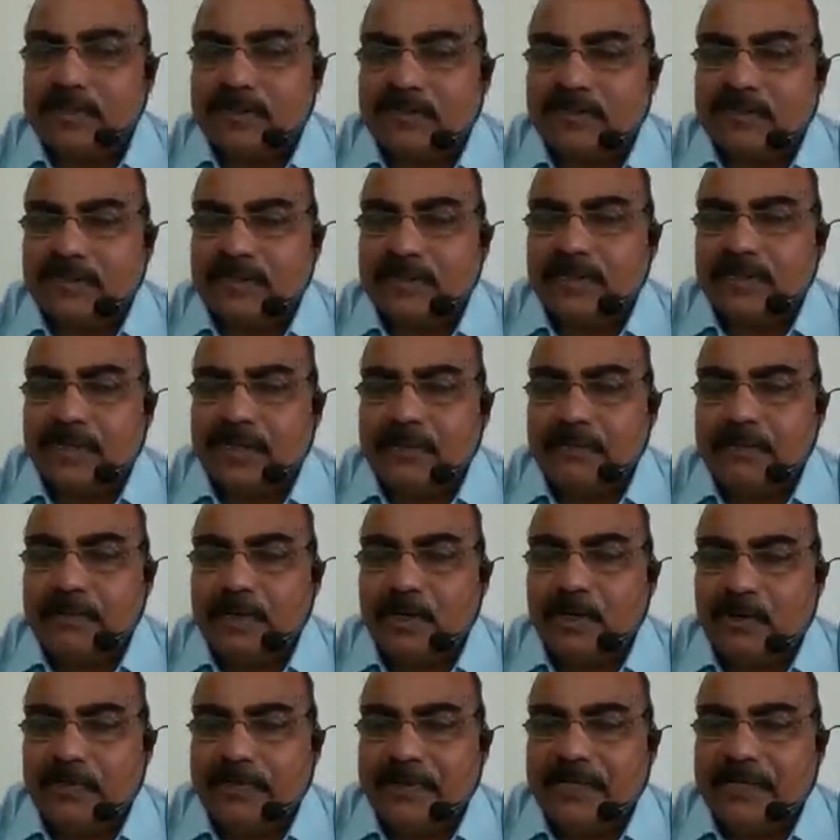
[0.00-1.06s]
it may not be
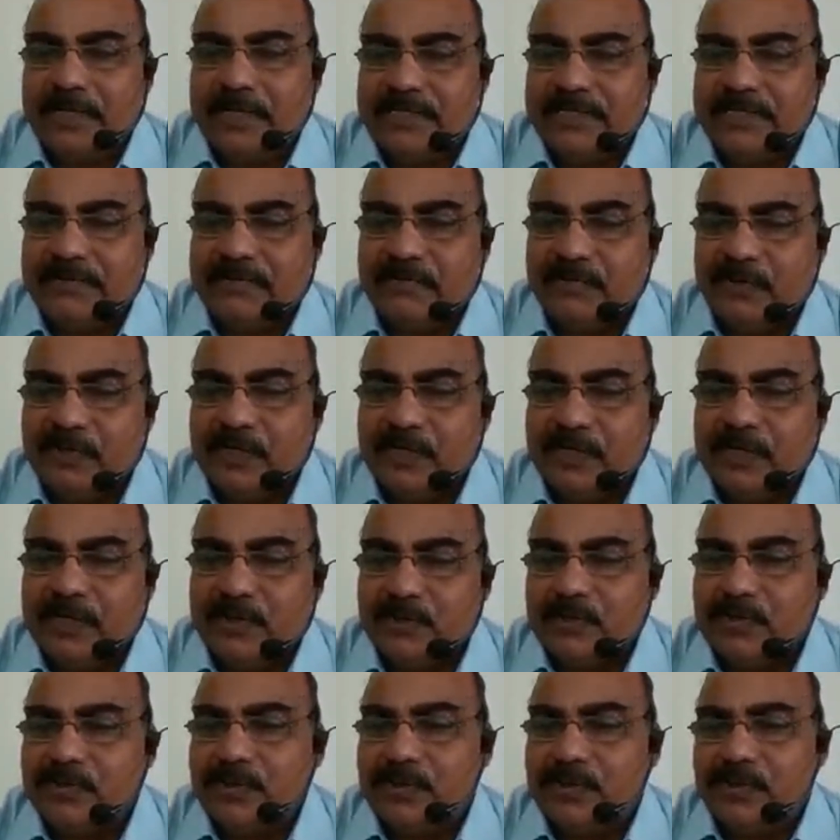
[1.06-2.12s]
easy for you to
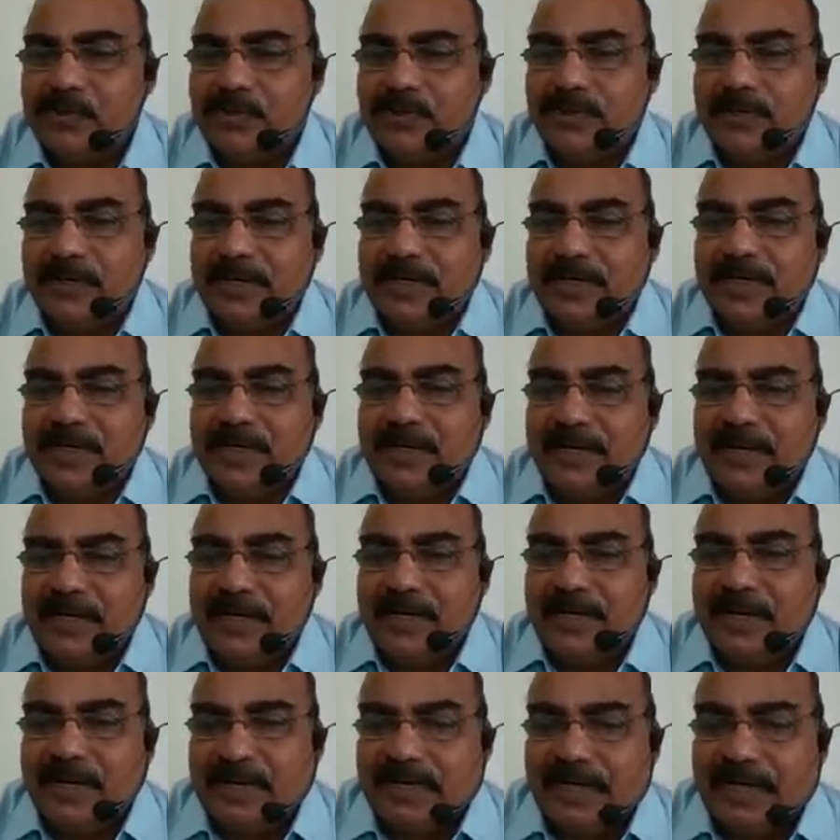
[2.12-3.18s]
learn
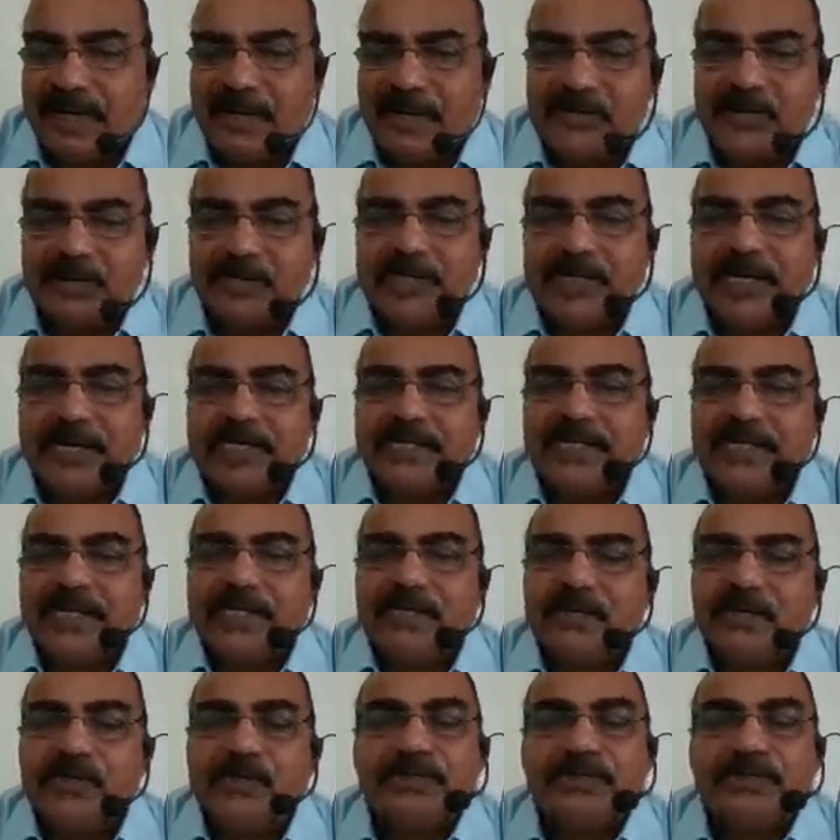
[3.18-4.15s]
how to tie that knot.